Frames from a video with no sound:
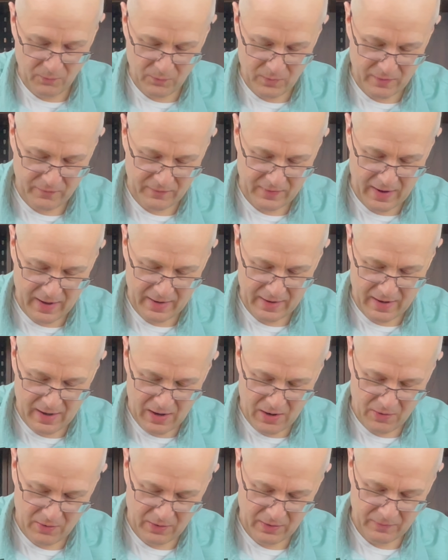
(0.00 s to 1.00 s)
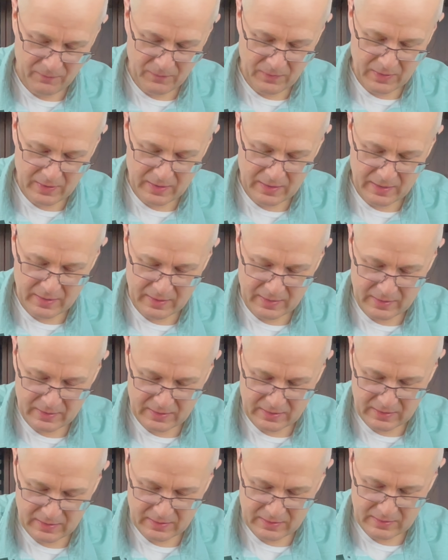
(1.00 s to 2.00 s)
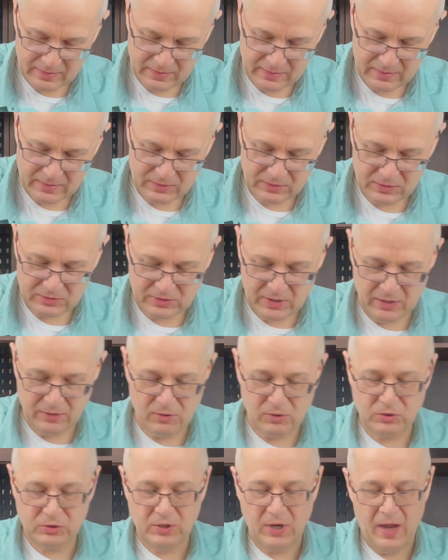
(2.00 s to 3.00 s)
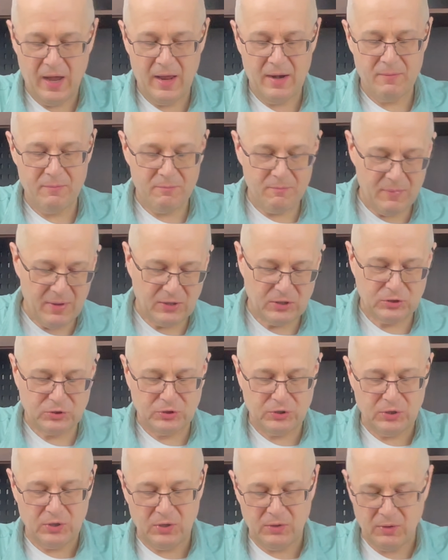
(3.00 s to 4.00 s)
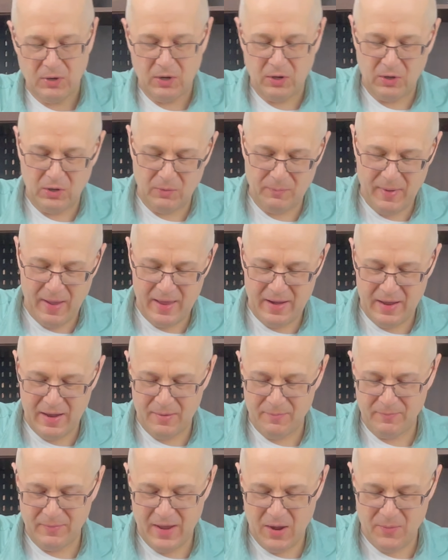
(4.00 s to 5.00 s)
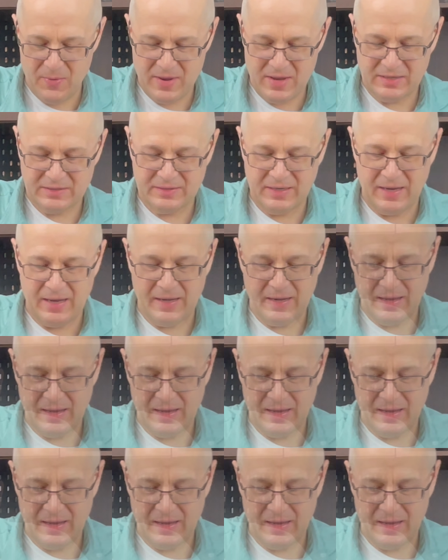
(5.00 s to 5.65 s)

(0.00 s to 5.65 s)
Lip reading: we've got our Jello shot mixture all made up. Now we just need